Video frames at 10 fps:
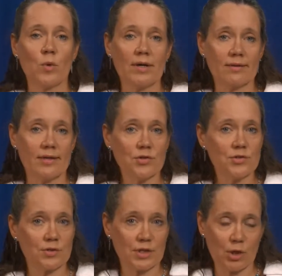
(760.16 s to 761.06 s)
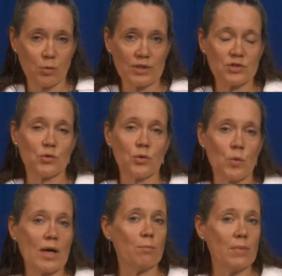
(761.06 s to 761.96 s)
1000 kilowatts, so the
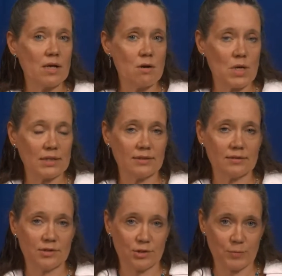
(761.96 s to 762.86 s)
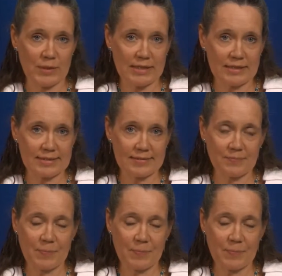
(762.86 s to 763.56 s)
1 megawatt turbines.